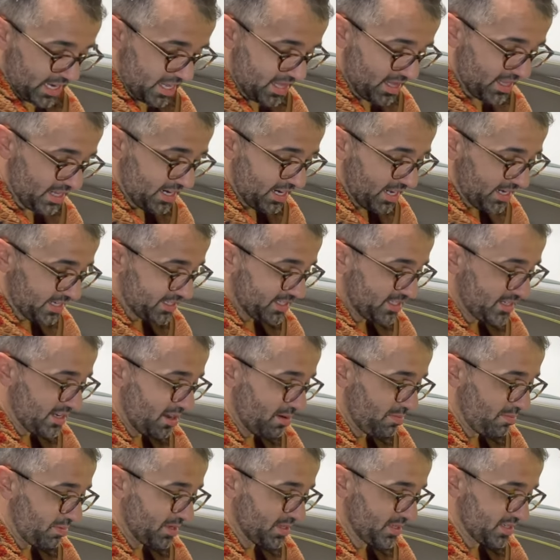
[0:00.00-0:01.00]
and the next
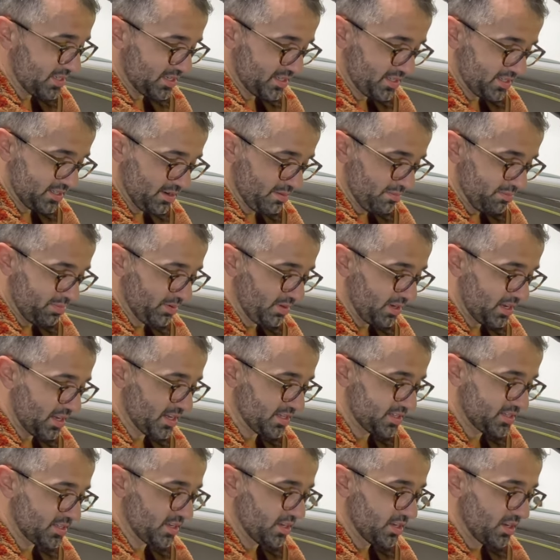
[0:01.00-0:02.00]
step is as simple
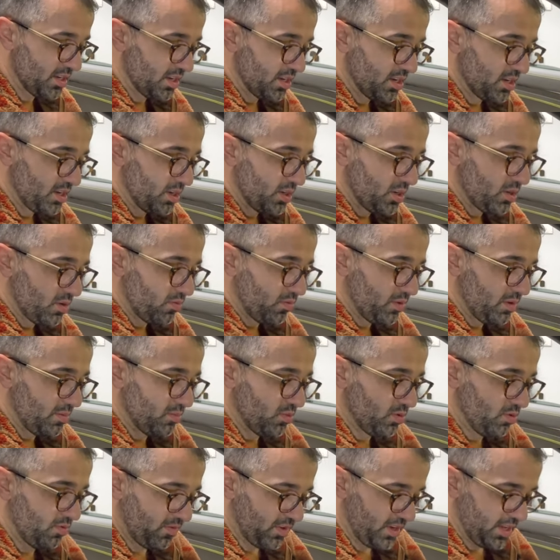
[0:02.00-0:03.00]
as
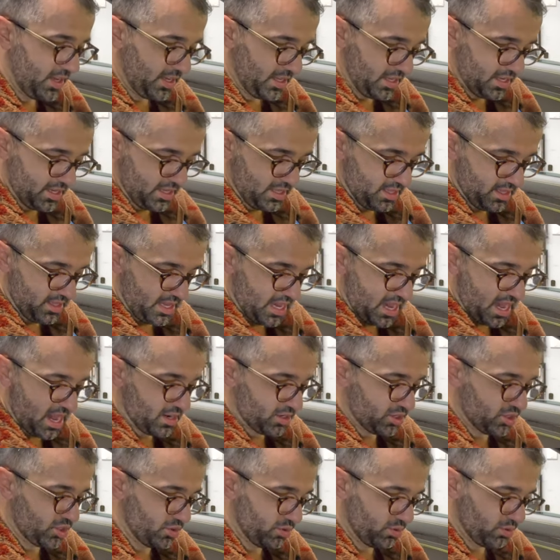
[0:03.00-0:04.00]
removing the
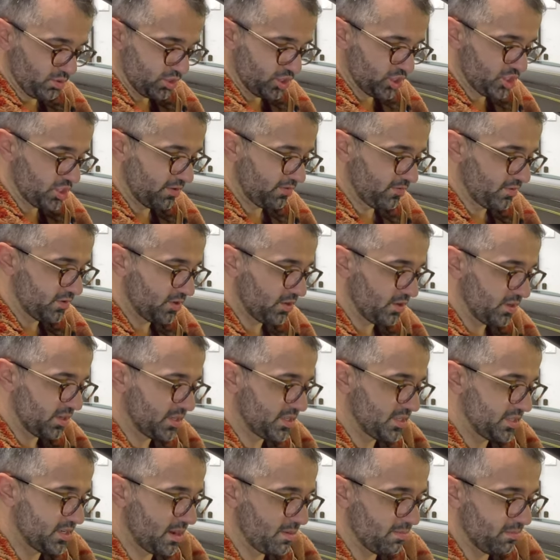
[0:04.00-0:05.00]
actual shifter
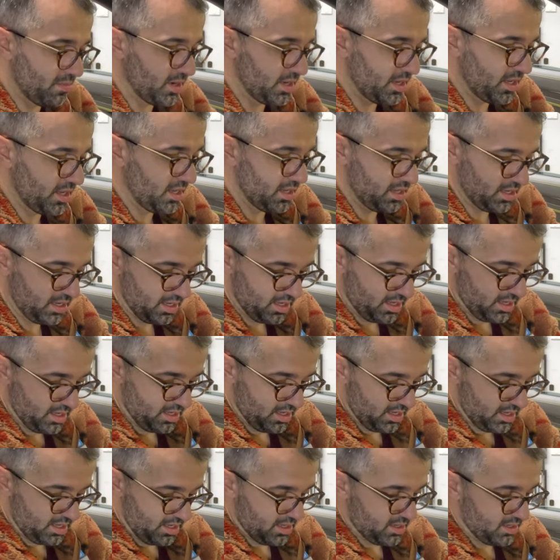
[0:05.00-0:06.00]
assembly.
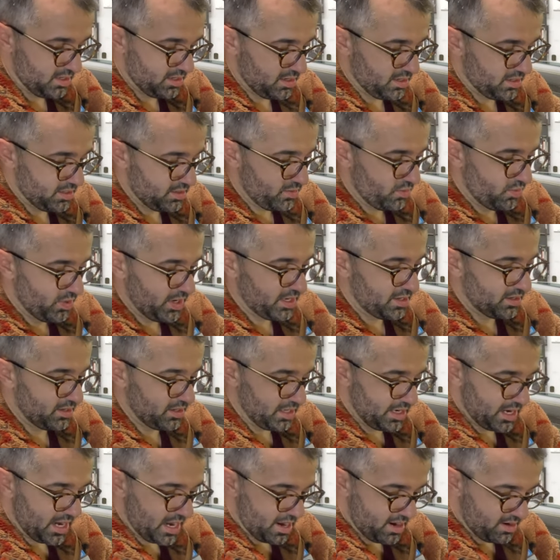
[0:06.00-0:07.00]
So let's
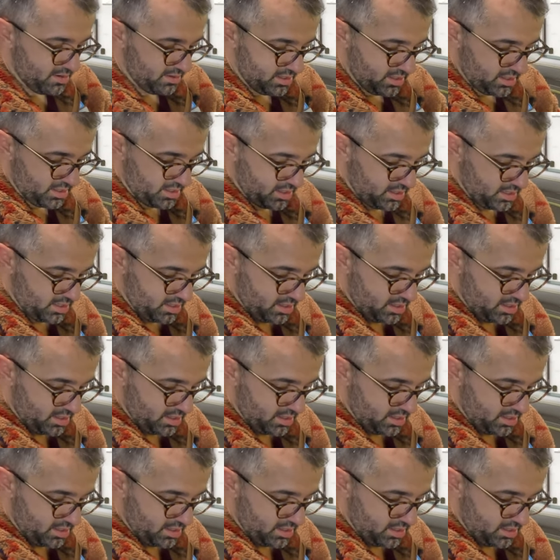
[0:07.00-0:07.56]
wiggle it out.